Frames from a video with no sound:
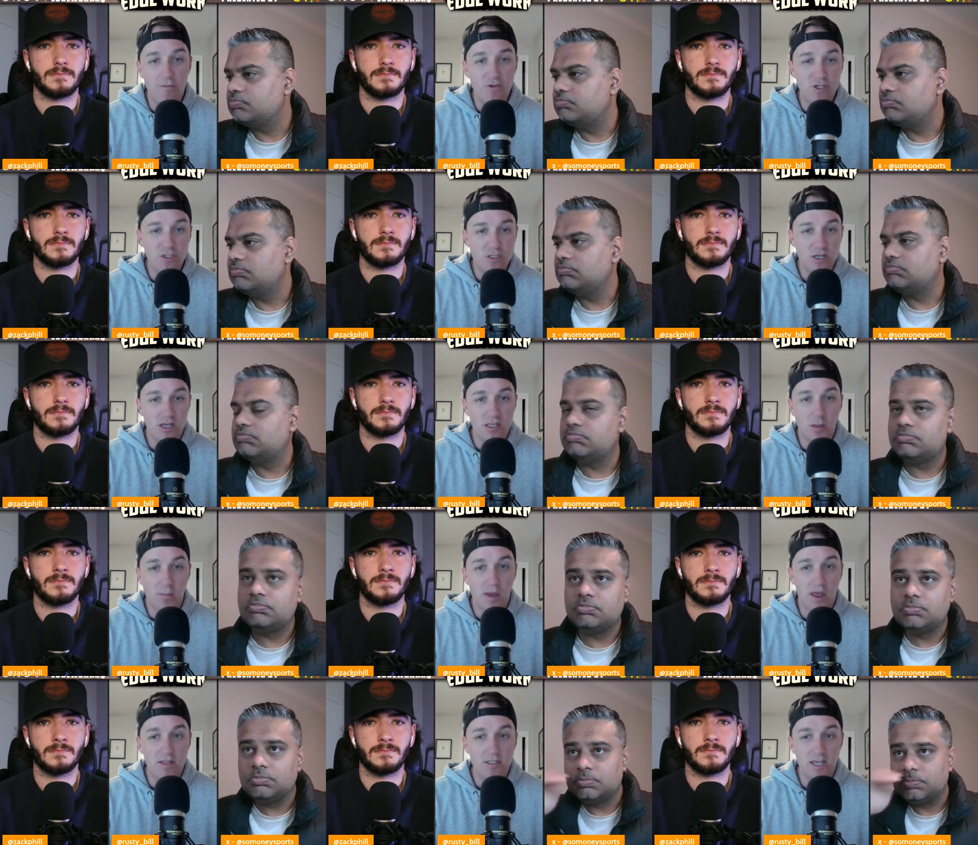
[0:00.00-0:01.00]
Speaker 1: just like the
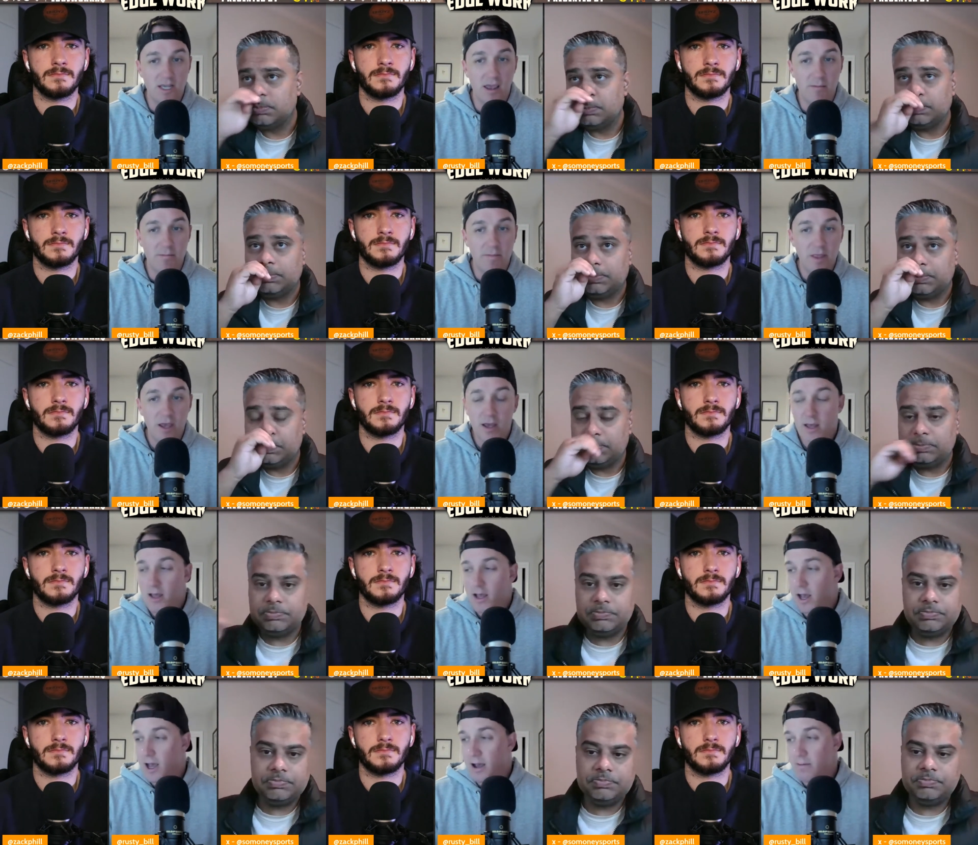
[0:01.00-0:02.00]
Pens game.
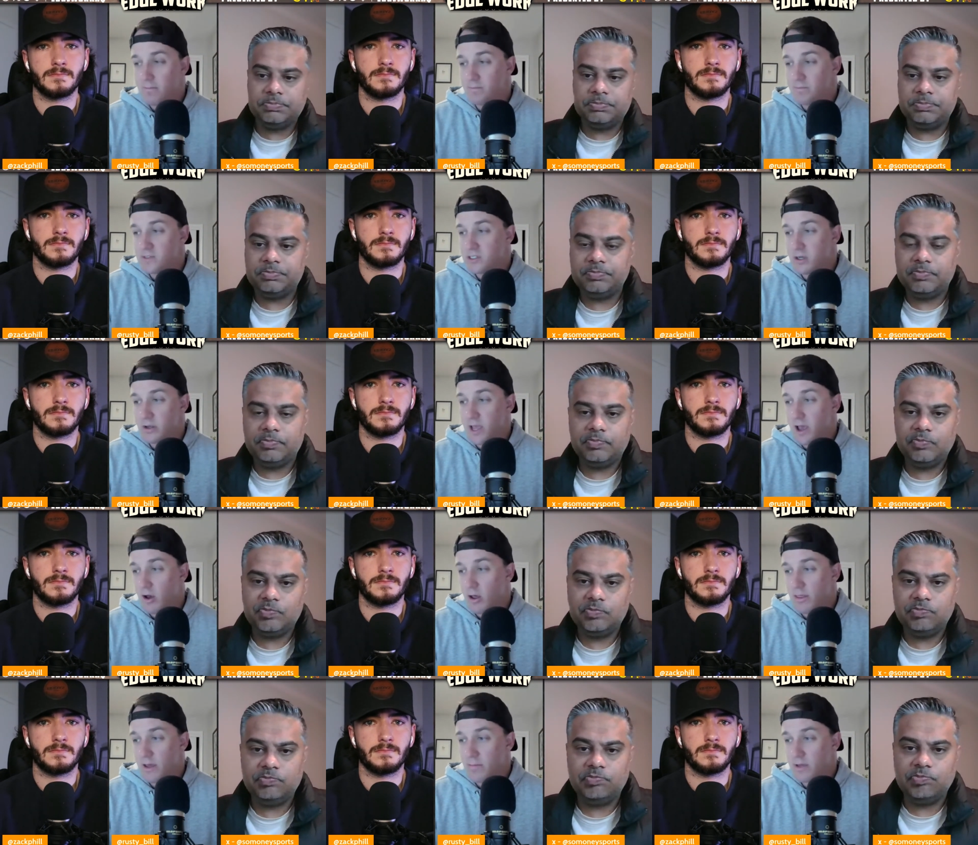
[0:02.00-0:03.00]
Um, so yeah,
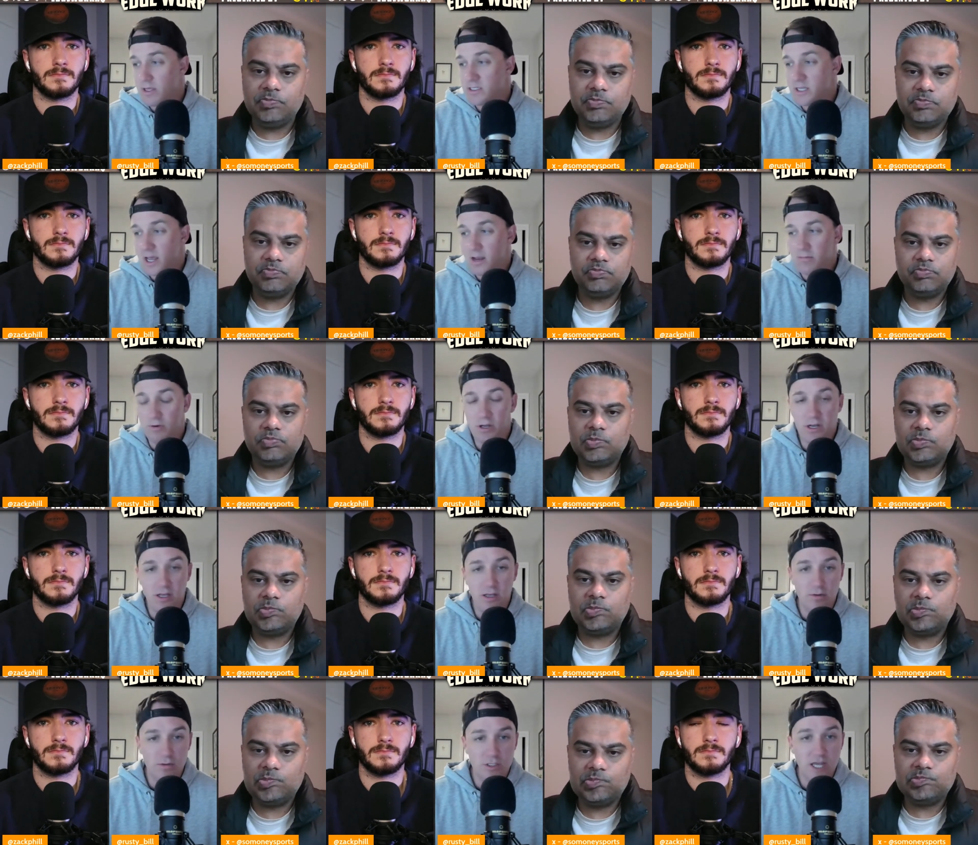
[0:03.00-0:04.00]
all that being said, we're gonna
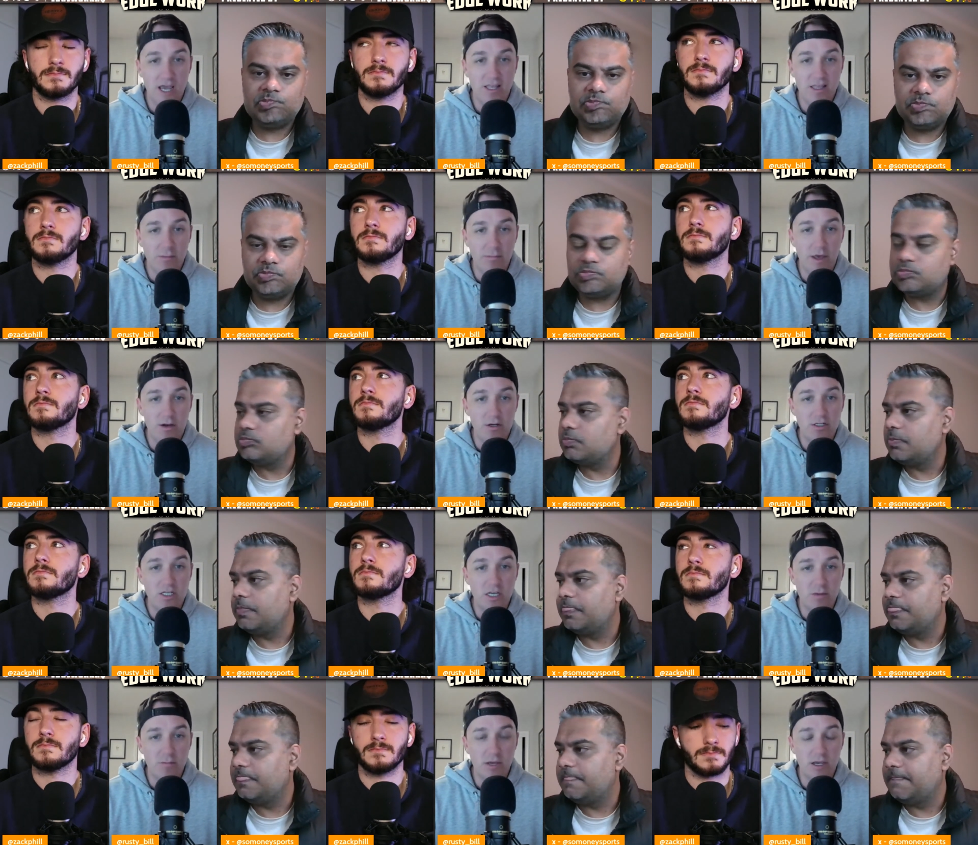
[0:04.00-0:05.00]
take the better
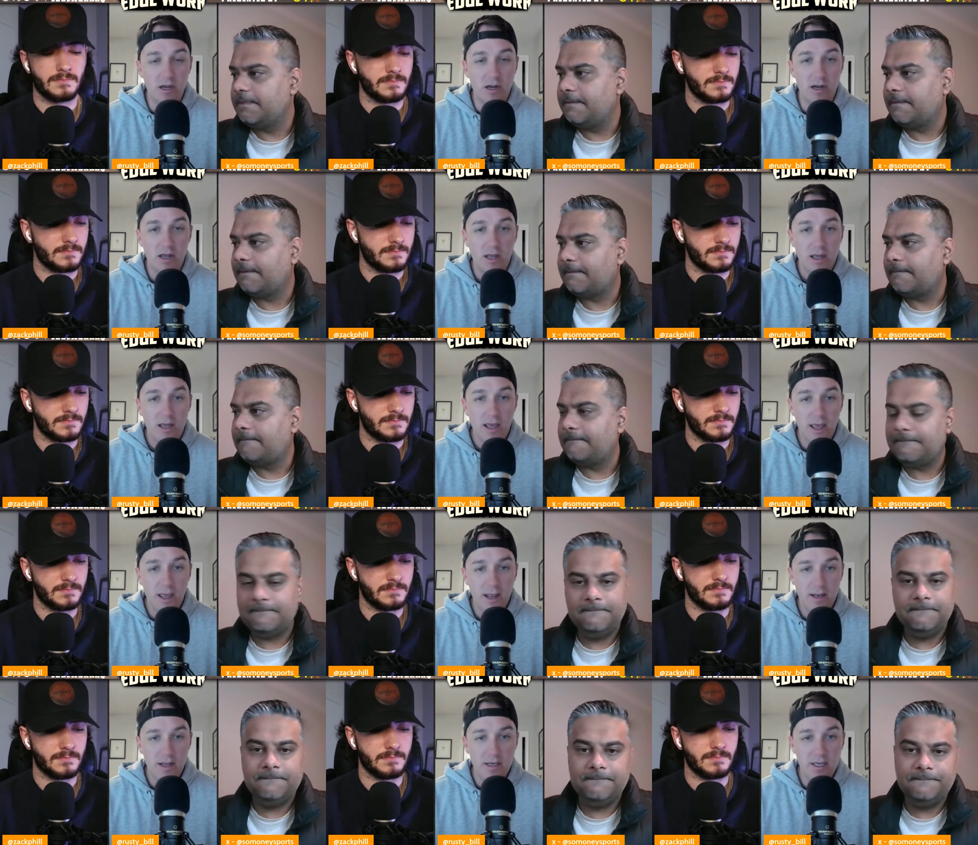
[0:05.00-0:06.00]
team here
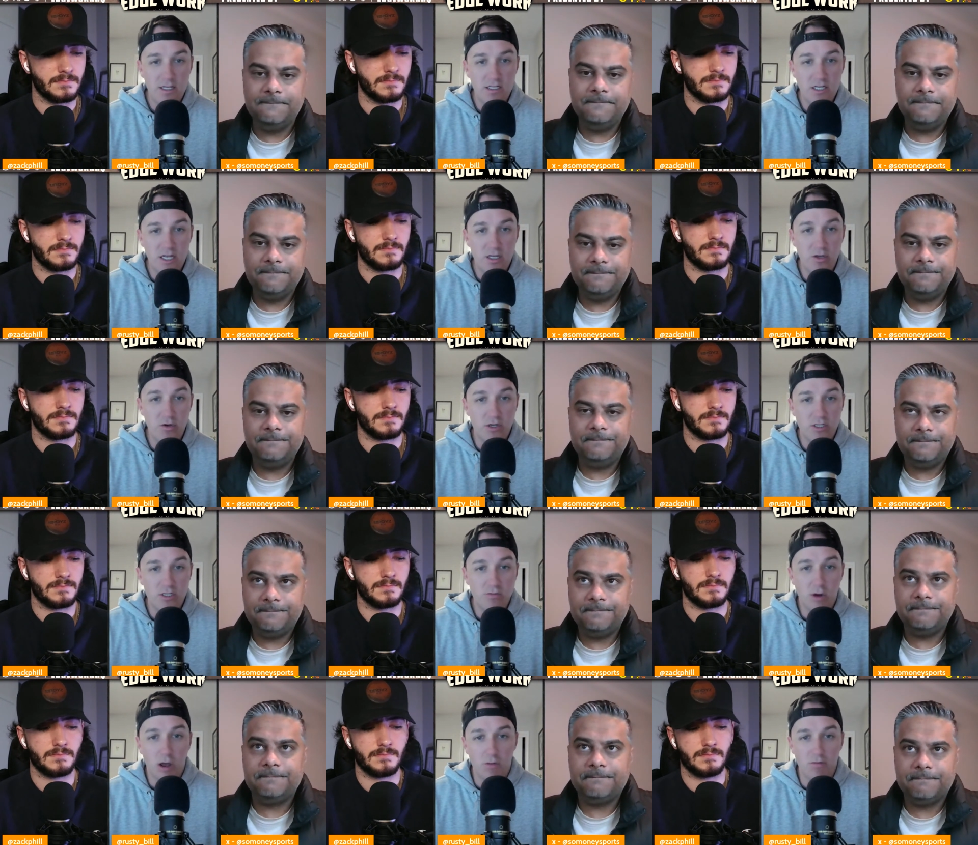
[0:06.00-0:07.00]
and uh, continue a
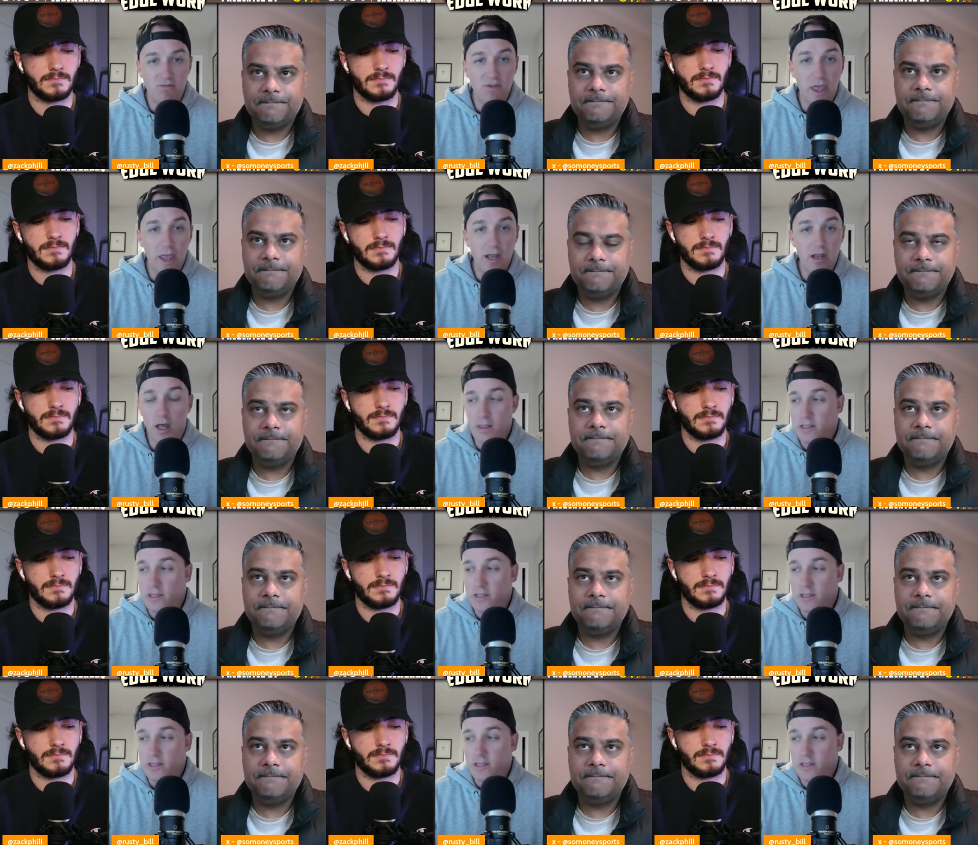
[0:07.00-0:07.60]
small fade on the